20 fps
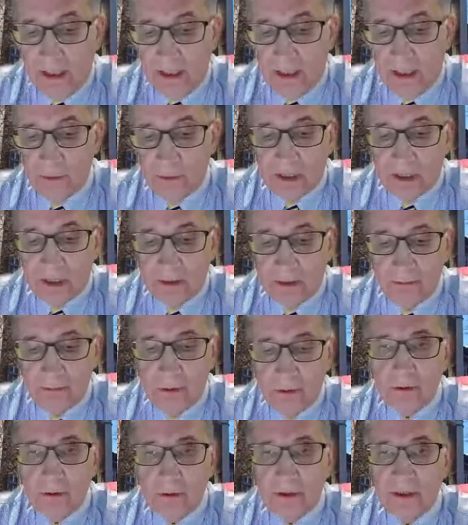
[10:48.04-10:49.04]
And we
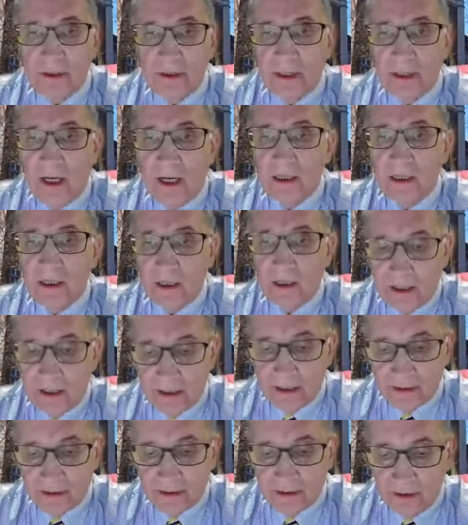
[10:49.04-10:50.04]
compute and
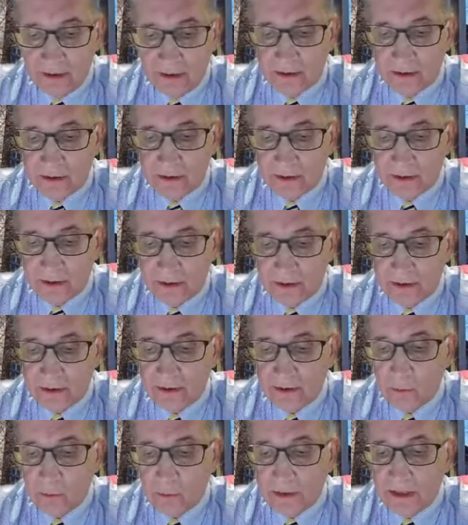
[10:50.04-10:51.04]
analyze
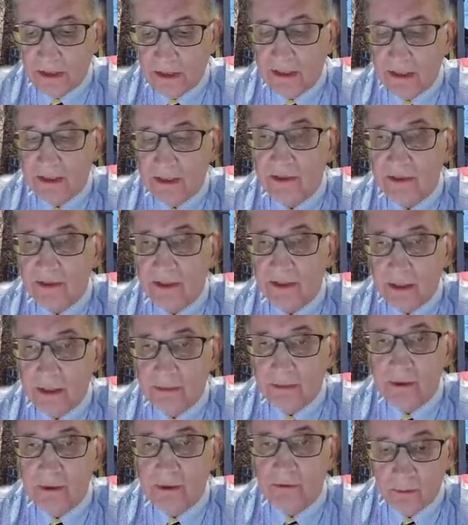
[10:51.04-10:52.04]
indices that we
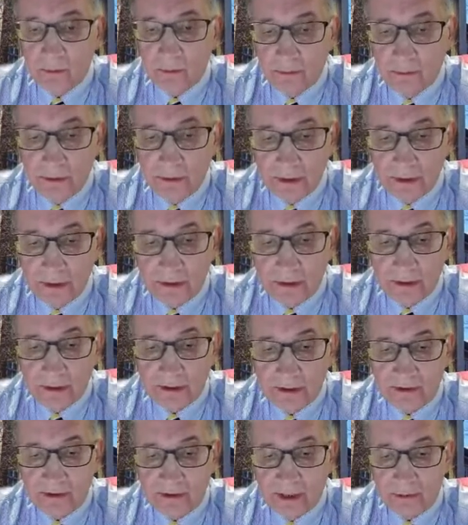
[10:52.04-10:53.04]
accepted for
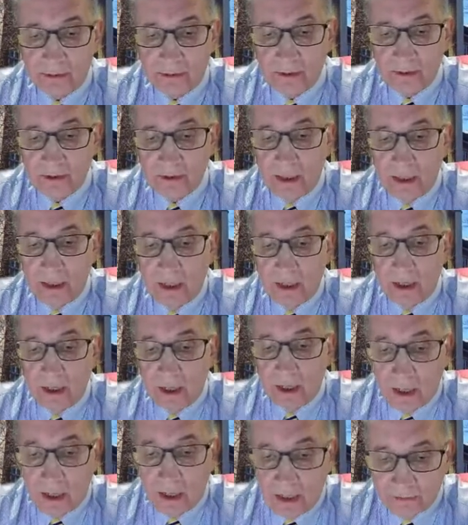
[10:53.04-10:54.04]
mobility assessment
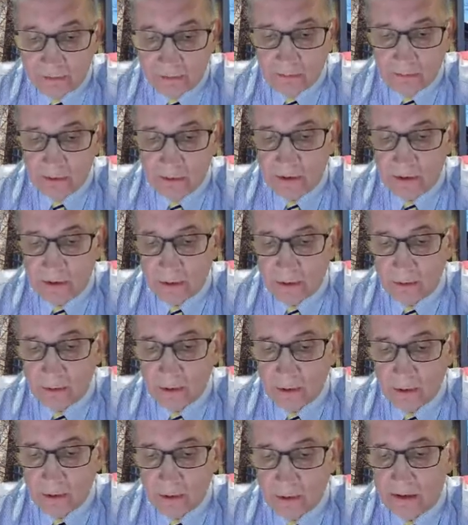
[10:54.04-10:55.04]
after we
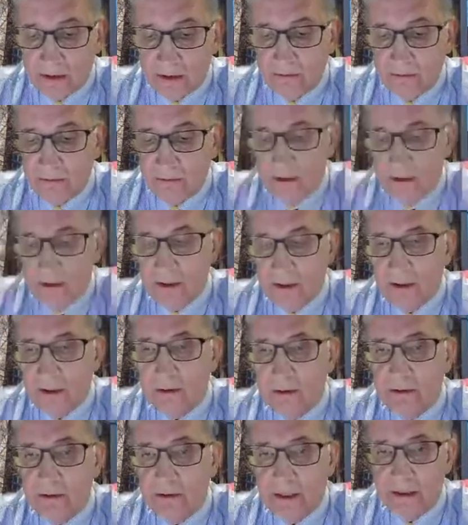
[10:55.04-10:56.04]
simulate the
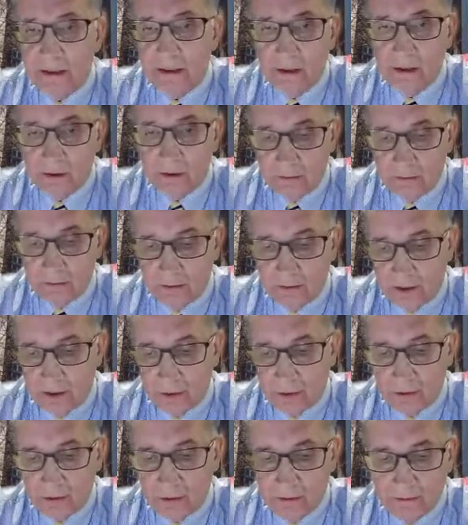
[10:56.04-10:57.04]
vehicle-terrain
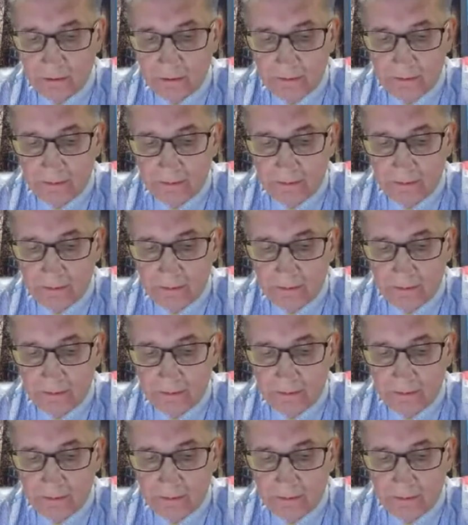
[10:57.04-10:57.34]
interaction